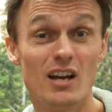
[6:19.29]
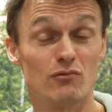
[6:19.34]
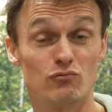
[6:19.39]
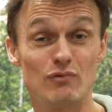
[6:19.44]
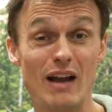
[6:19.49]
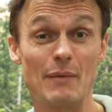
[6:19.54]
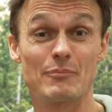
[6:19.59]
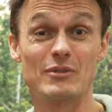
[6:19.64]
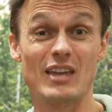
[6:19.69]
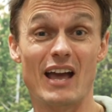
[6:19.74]

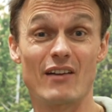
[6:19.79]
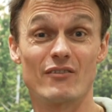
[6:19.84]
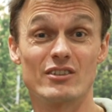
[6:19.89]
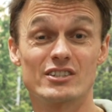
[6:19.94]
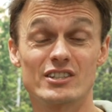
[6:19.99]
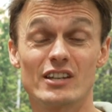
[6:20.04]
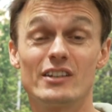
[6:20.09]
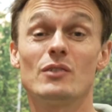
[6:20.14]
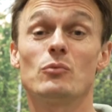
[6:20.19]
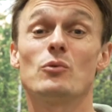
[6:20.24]
Rab
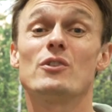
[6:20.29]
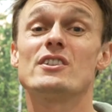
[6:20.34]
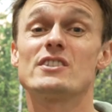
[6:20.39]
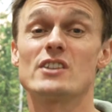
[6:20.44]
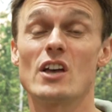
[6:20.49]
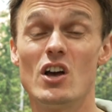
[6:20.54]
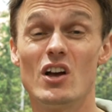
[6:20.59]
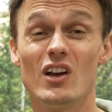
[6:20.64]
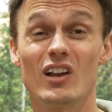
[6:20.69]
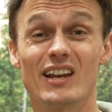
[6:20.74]
Carrington, with his
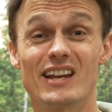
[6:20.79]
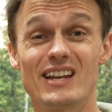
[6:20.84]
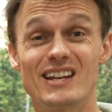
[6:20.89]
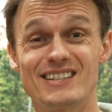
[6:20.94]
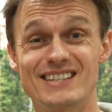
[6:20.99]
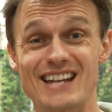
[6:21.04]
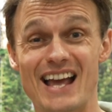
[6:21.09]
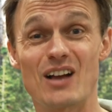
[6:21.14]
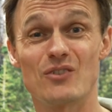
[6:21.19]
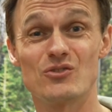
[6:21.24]
early
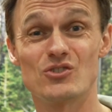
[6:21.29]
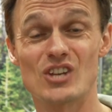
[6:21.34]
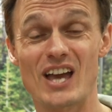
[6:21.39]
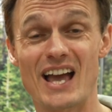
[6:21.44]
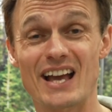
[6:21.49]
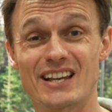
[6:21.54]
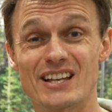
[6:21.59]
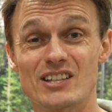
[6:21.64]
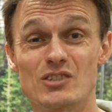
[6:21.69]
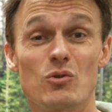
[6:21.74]
down
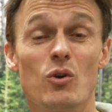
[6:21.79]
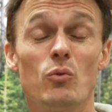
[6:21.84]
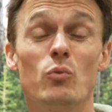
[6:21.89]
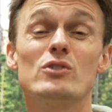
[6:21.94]
jackets,